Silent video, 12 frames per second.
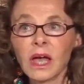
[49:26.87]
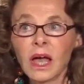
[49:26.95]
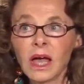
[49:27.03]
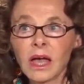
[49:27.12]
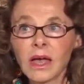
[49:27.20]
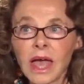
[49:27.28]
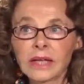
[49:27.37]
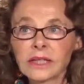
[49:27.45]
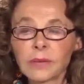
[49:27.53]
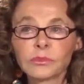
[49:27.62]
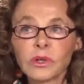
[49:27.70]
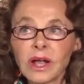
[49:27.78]
Uh, and
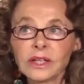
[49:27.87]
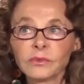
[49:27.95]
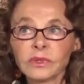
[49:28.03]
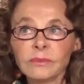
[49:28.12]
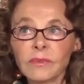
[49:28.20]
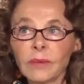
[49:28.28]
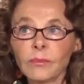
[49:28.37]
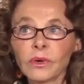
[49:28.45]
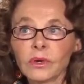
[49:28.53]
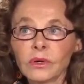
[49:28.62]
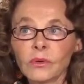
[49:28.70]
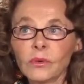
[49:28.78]
I'm trying to
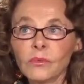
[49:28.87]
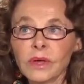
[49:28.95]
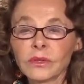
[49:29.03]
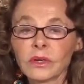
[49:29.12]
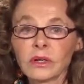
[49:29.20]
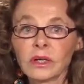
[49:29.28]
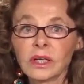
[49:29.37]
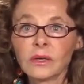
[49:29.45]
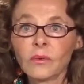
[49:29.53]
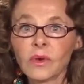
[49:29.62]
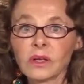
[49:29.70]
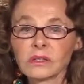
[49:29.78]
remember whether
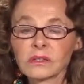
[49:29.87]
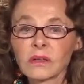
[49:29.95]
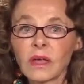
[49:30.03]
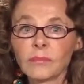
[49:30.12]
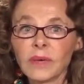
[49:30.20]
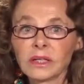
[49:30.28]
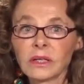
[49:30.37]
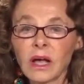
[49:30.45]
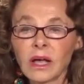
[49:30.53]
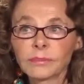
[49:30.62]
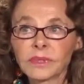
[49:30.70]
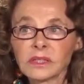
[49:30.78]
it was a Bud
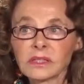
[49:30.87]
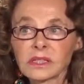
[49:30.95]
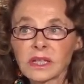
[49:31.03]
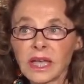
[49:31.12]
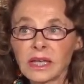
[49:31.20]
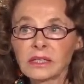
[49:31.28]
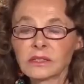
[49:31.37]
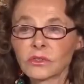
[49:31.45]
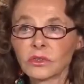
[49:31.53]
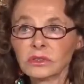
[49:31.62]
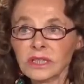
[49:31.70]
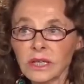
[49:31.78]
Hopkins case
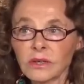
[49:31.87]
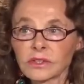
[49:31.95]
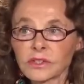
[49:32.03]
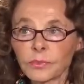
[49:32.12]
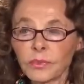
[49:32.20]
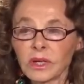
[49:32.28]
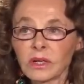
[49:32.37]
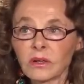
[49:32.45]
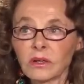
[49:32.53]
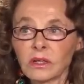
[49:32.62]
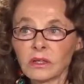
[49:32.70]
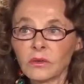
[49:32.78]
or Leo
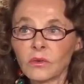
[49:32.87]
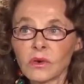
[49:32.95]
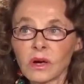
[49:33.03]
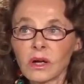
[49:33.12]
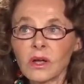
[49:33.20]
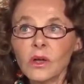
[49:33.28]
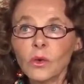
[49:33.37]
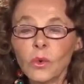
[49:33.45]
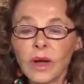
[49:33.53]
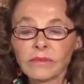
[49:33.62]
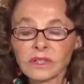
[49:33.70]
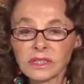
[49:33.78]
Sprinkle or
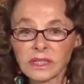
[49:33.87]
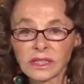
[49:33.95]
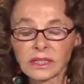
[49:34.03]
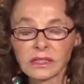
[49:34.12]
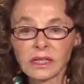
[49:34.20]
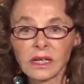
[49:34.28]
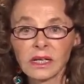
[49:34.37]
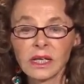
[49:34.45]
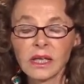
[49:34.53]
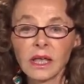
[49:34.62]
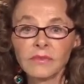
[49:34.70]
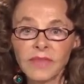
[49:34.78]
whoever did it.
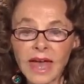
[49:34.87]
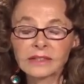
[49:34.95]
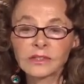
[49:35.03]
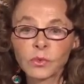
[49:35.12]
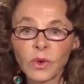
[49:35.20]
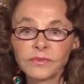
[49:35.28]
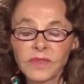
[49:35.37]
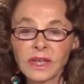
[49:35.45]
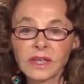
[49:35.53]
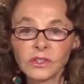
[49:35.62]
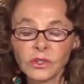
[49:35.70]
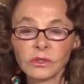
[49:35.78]
That's what they
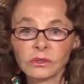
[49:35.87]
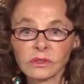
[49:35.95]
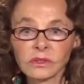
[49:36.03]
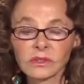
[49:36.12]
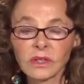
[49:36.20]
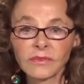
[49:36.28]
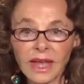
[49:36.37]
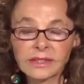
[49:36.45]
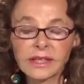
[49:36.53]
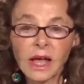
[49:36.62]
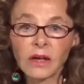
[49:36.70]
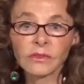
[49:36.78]
used.
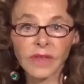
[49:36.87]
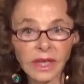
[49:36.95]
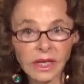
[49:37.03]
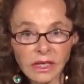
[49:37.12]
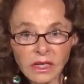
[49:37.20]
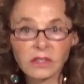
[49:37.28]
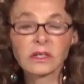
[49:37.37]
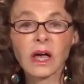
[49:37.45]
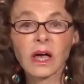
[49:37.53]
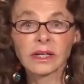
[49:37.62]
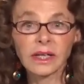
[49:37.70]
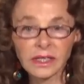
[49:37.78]
That's how they
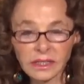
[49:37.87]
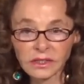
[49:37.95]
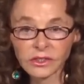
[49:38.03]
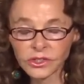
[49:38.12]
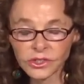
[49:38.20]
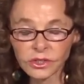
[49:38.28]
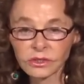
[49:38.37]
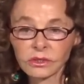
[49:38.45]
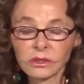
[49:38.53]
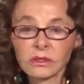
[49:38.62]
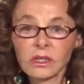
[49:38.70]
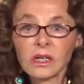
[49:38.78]
got
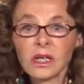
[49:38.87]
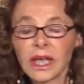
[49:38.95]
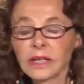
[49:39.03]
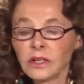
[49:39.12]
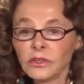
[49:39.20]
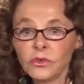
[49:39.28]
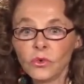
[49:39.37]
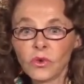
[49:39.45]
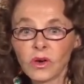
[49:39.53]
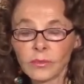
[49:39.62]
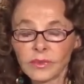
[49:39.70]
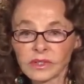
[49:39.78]
into an
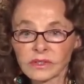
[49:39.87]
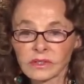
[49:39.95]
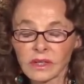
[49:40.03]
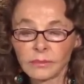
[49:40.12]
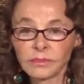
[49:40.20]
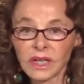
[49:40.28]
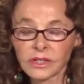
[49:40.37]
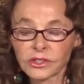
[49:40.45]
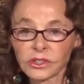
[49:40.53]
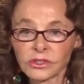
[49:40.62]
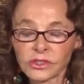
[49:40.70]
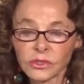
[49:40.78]
enormous
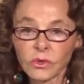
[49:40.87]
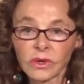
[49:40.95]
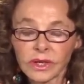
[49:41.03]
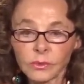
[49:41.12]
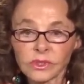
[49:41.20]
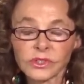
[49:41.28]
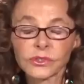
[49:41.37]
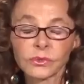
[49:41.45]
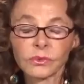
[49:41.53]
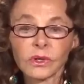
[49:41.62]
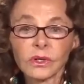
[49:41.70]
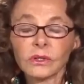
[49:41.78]
abduction story was
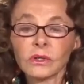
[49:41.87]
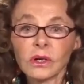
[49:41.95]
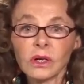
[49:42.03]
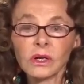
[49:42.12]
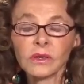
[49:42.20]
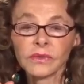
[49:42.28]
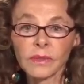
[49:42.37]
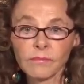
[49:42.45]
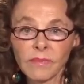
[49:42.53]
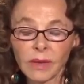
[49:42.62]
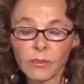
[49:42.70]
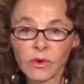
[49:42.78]
through the
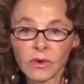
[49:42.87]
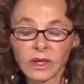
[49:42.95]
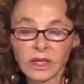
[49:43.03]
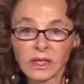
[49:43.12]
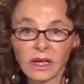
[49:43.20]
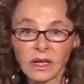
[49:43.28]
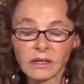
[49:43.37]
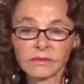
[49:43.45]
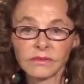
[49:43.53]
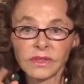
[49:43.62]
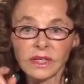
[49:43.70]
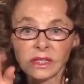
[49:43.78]
memory
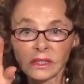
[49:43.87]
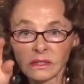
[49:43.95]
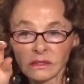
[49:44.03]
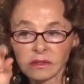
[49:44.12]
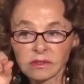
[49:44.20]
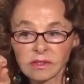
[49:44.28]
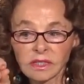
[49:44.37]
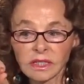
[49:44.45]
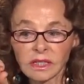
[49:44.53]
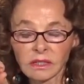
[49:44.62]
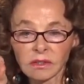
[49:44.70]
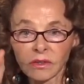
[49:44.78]
of the
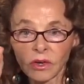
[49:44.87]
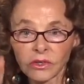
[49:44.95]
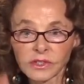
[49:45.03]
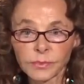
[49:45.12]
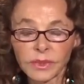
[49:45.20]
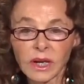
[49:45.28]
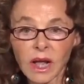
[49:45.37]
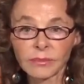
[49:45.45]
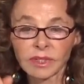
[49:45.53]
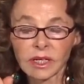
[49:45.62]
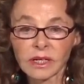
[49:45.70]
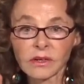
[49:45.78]
seeing her
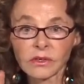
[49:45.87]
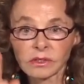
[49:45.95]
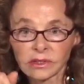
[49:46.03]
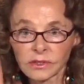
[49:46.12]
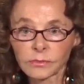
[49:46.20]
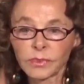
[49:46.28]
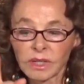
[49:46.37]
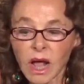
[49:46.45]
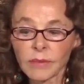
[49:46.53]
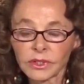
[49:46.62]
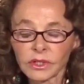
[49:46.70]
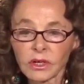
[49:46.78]
speedometer,
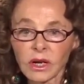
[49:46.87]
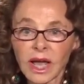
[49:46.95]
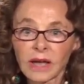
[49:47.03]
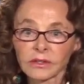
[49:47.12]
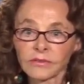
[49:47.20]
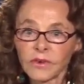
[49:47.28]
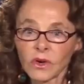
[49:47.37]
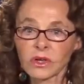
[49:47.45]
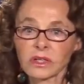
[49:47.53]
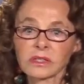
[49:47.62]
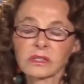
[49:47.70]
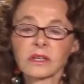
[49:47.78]
speedometer out of
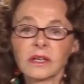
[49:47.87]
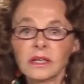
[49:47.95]
focus.